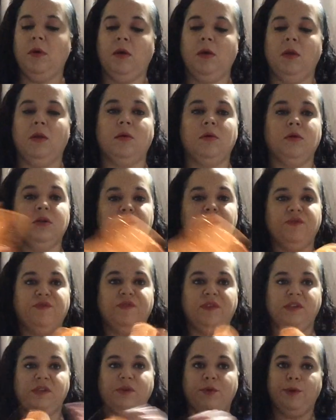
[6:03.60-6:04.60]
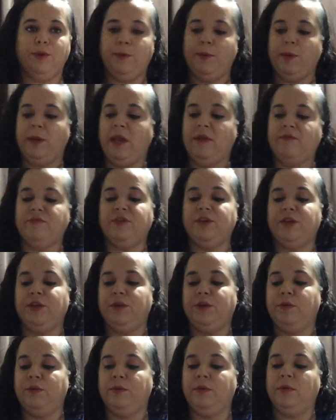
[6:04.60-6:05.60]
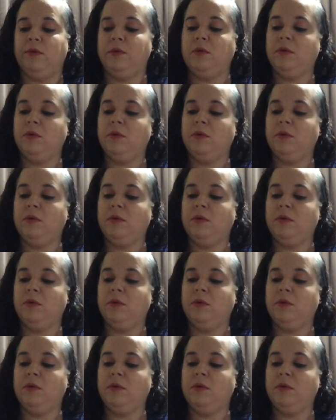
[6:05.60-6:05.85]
Of course, you'll fix the ribbon after you